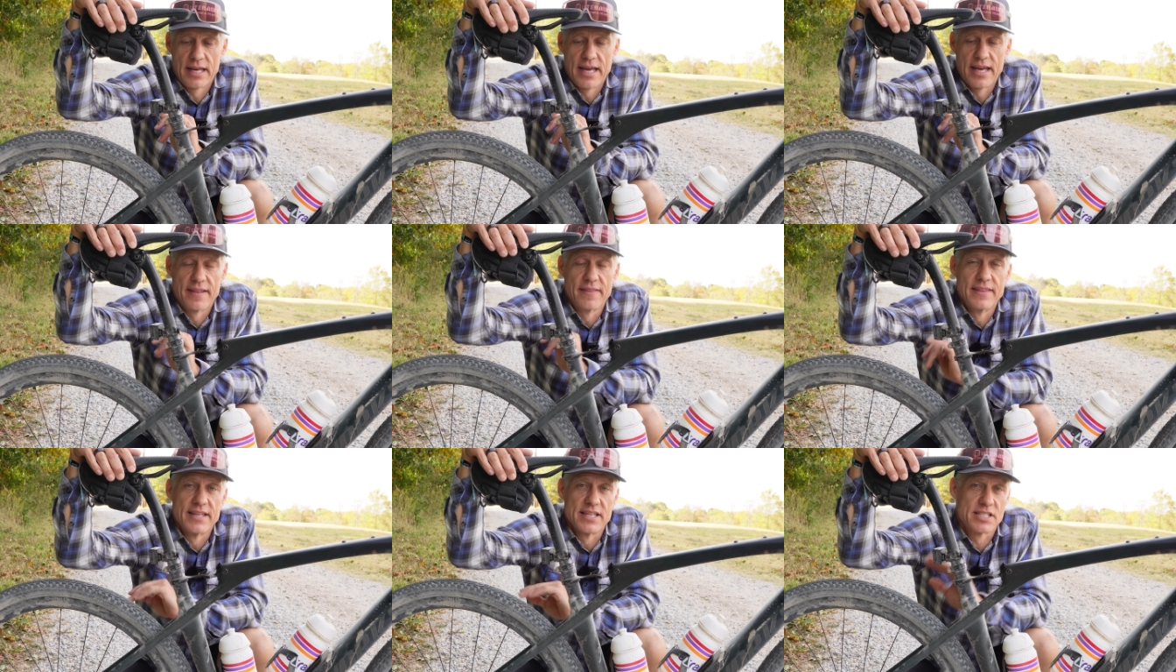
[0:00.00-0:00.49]

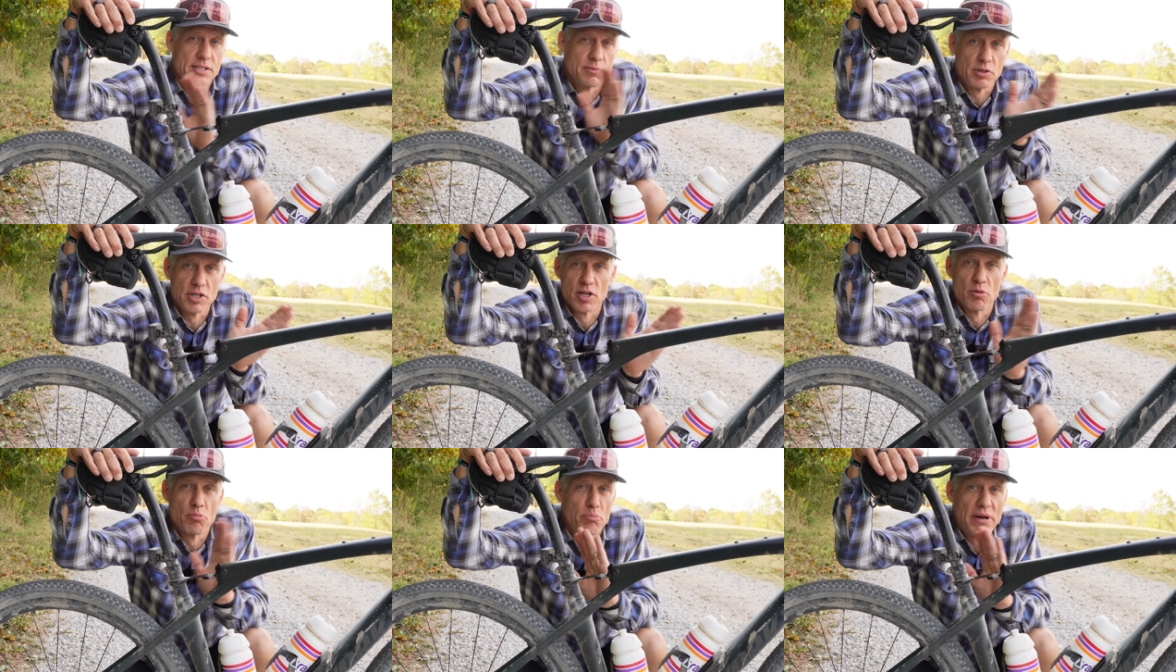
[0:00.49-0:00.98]
and this,
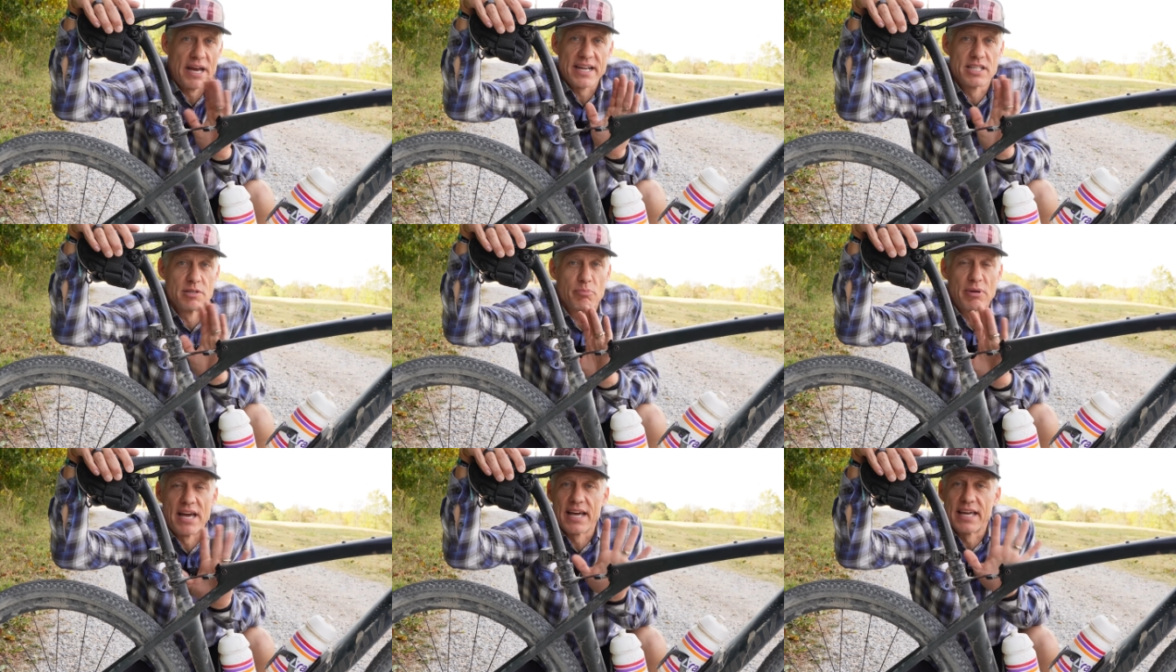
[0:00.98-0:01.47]
back
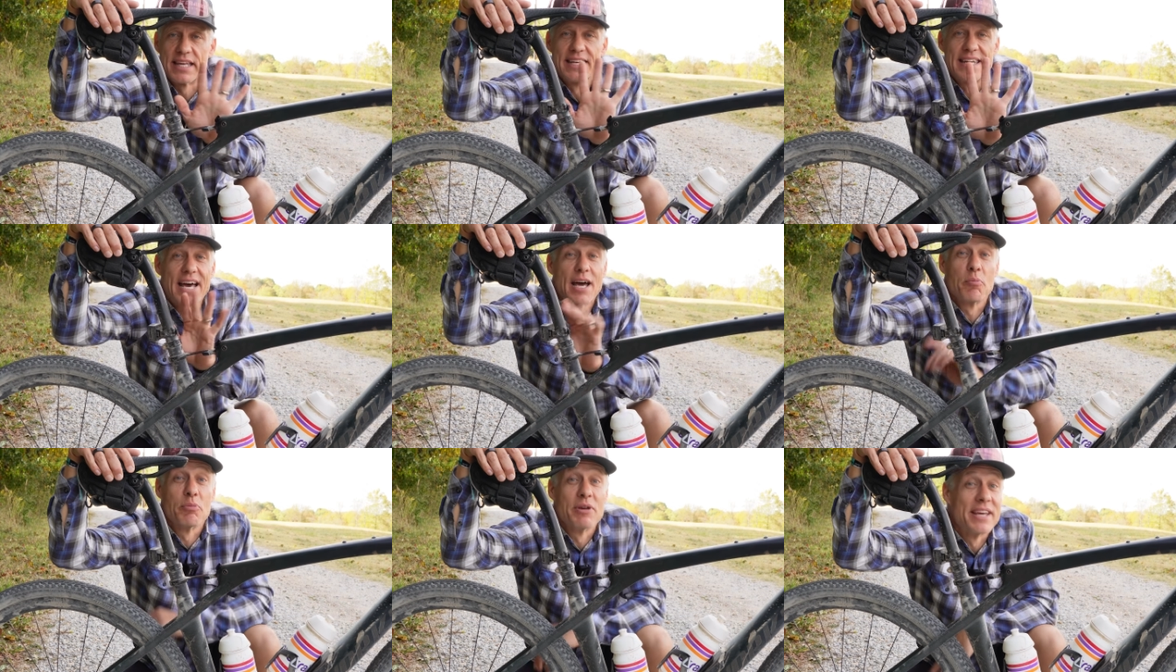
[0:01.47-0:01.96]
to back, and
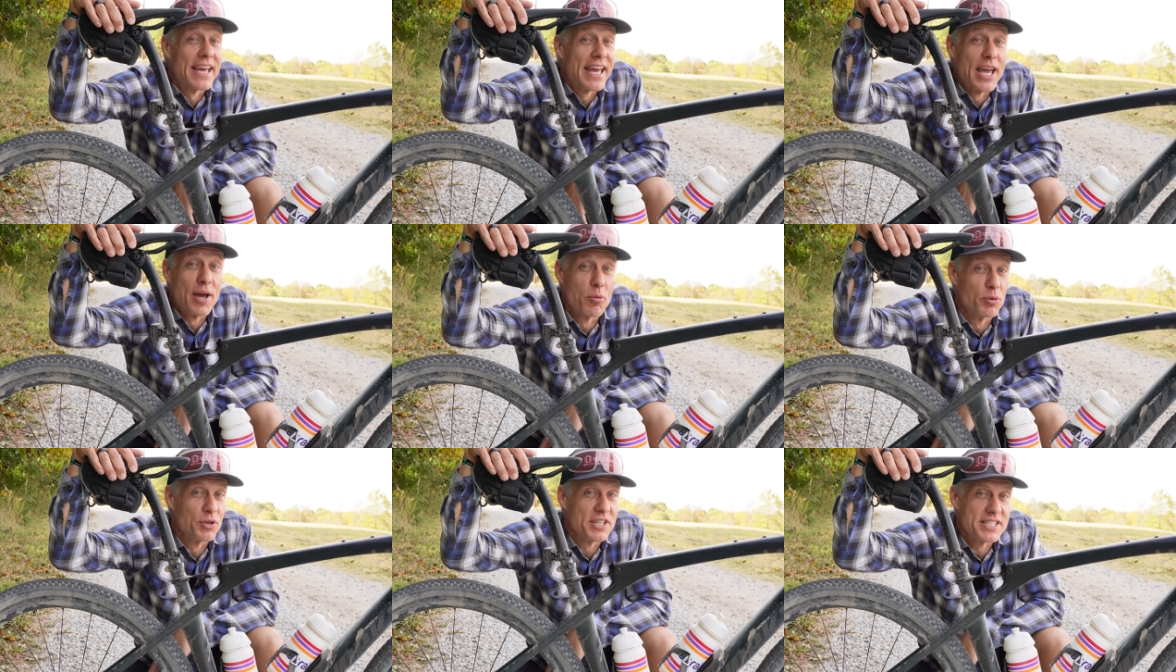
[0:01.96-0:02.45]
not being
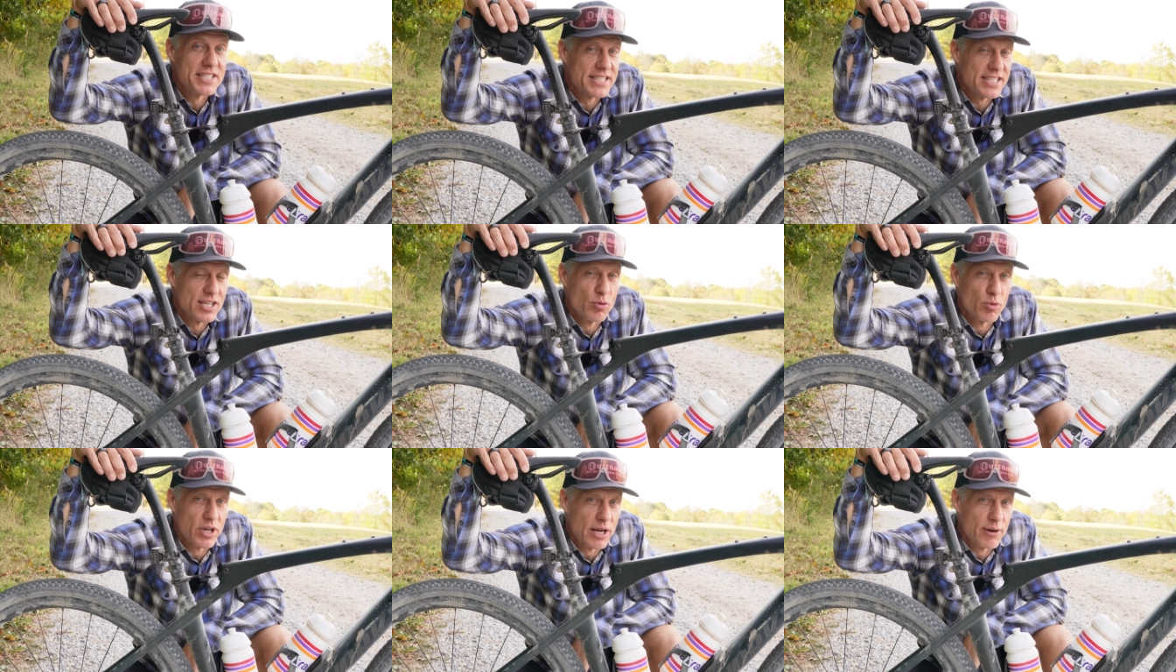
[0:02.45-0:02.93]
able to
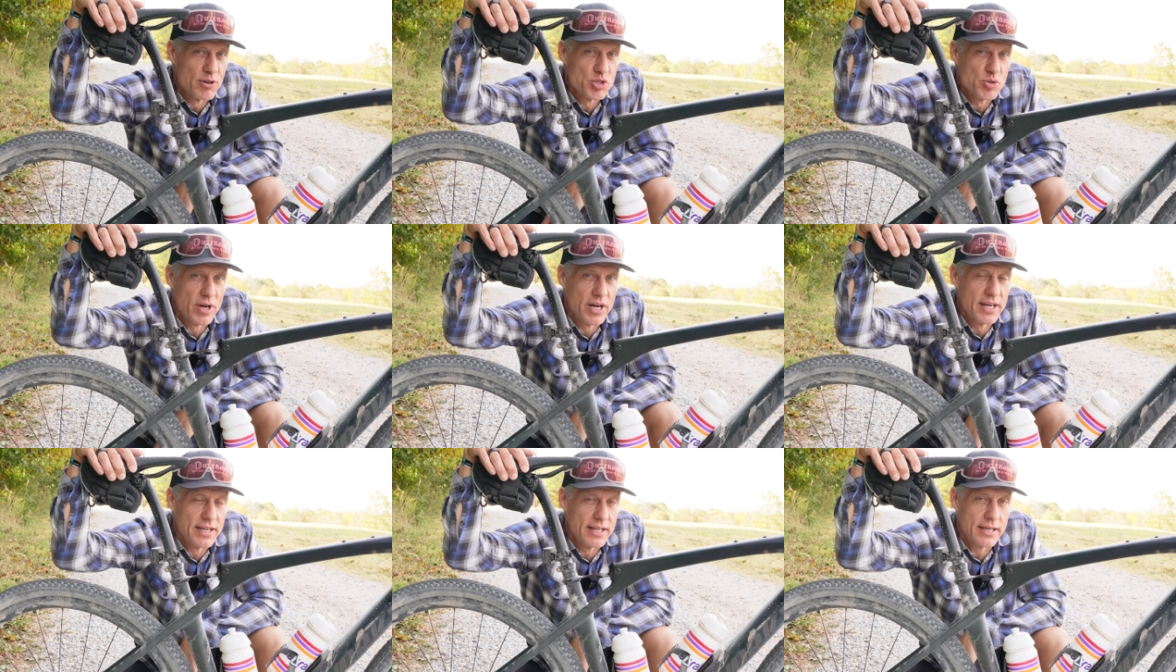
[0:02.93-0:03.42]
see what I was
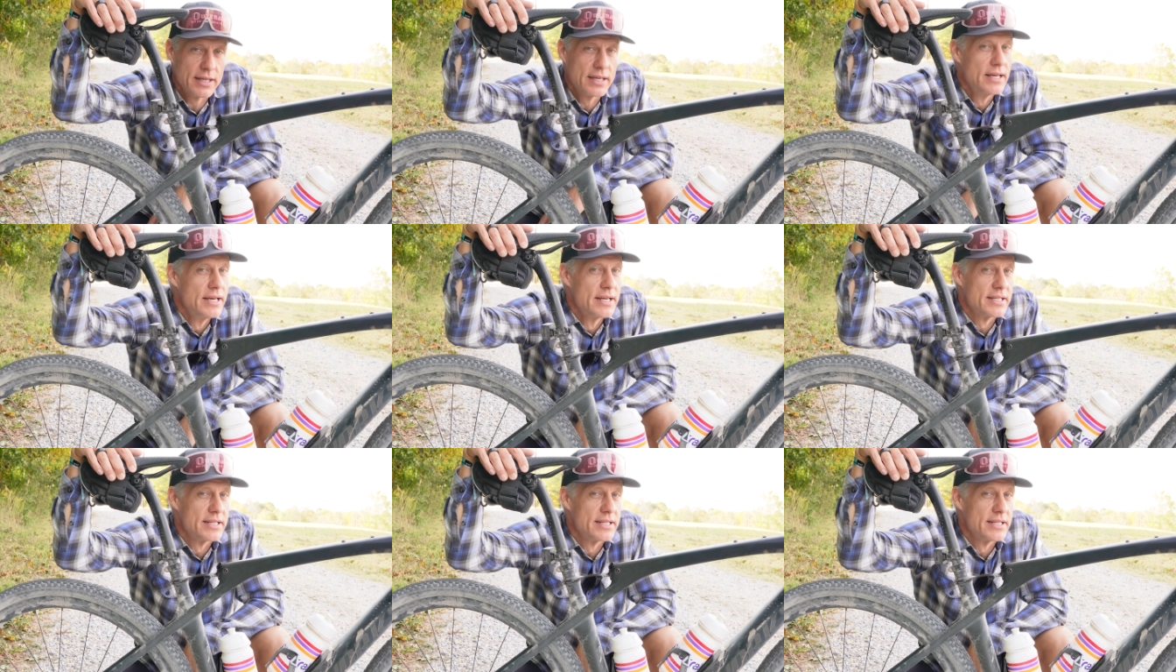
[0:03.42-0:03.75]
riding,